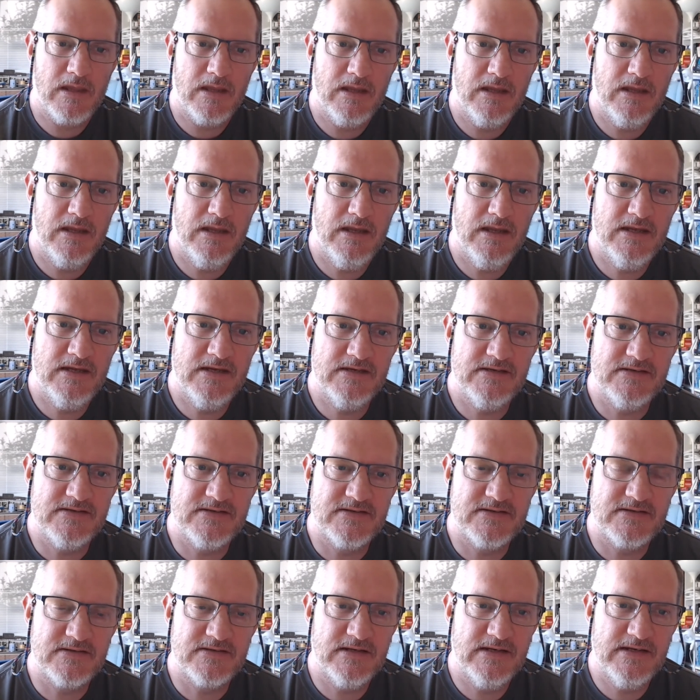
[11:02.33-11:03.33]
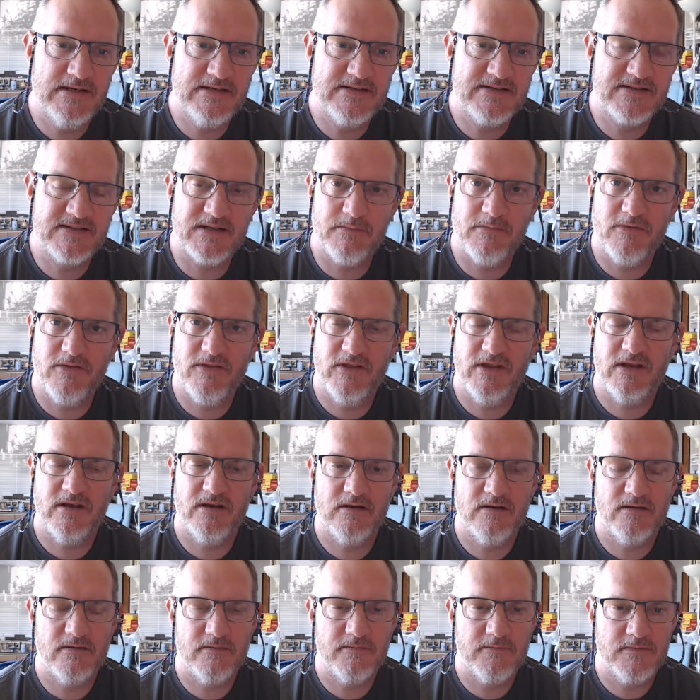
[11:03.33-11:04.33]
is
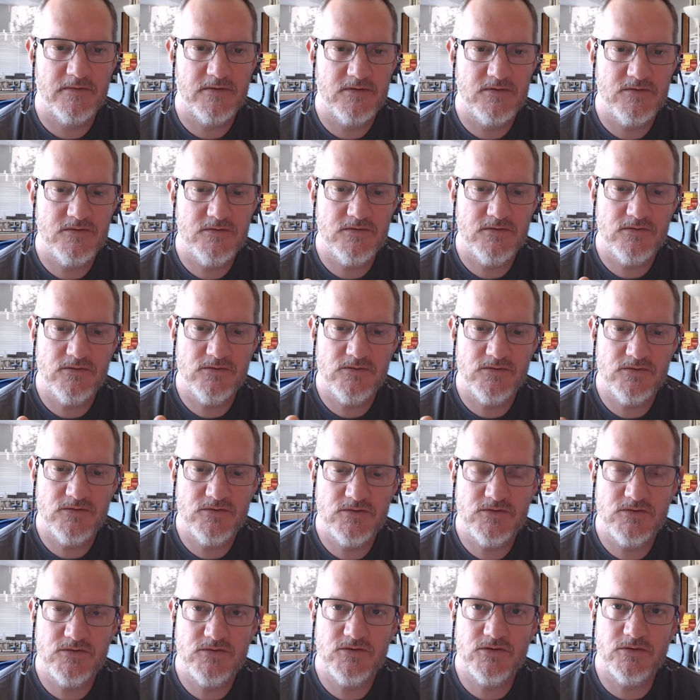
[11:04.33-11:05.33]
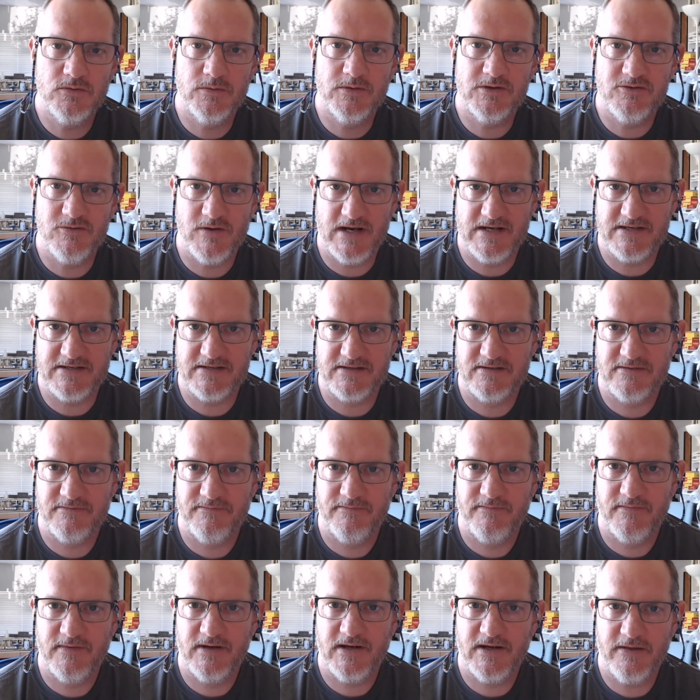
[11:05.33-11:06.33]
something to address,
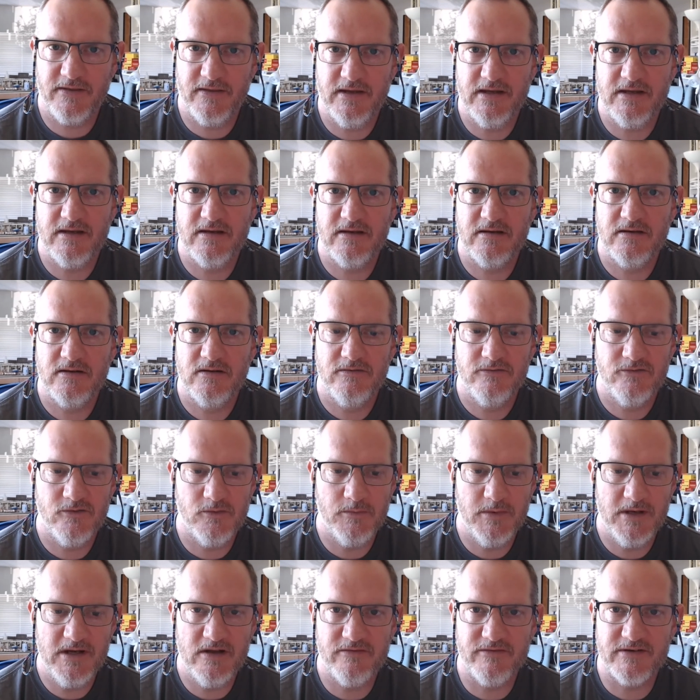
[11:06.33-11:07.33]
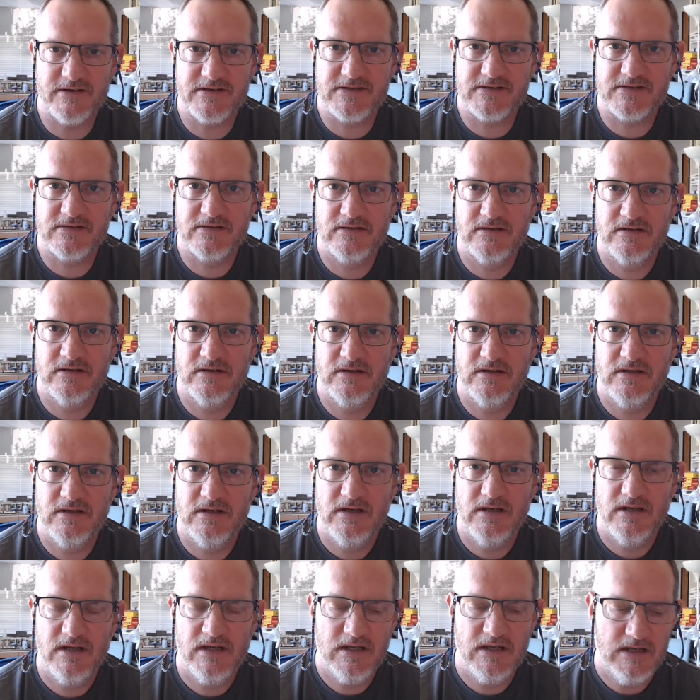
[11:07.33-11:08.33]
I think, for many of us.
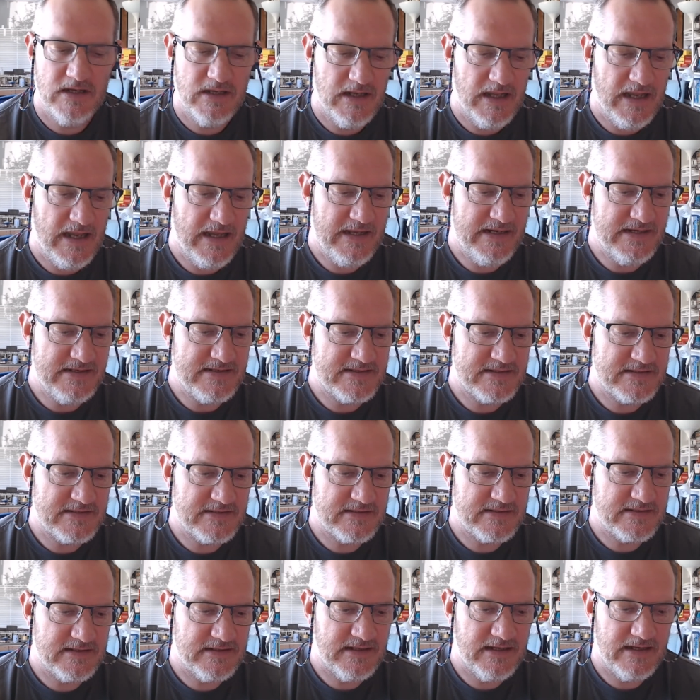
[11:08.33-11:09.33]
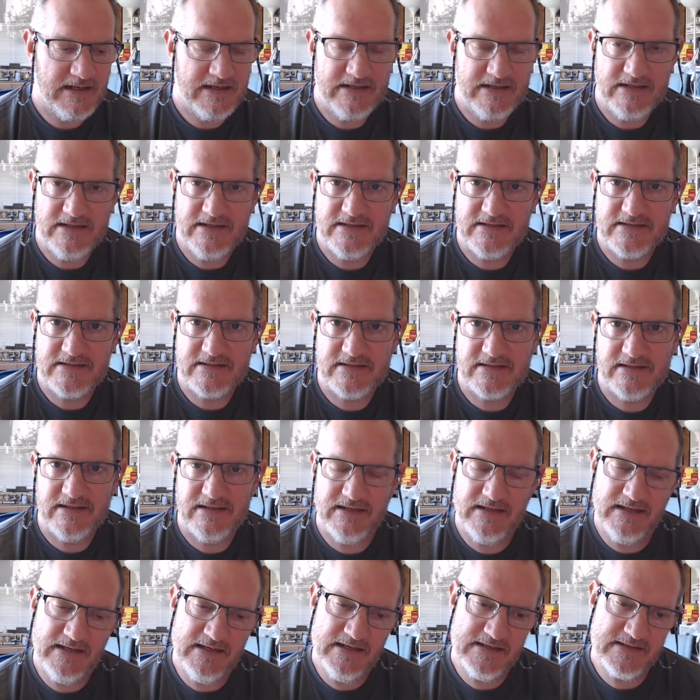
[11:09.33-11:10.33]
And it is
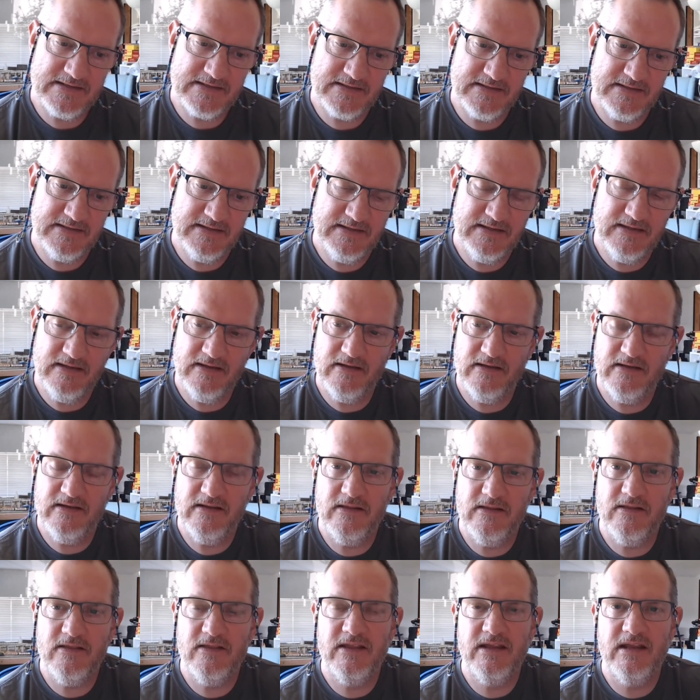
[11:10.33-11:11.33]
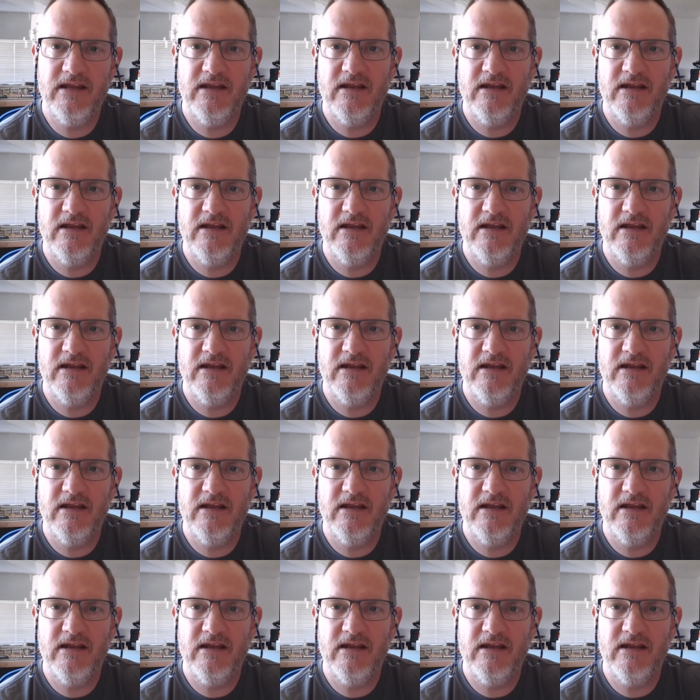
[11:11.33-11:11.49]
the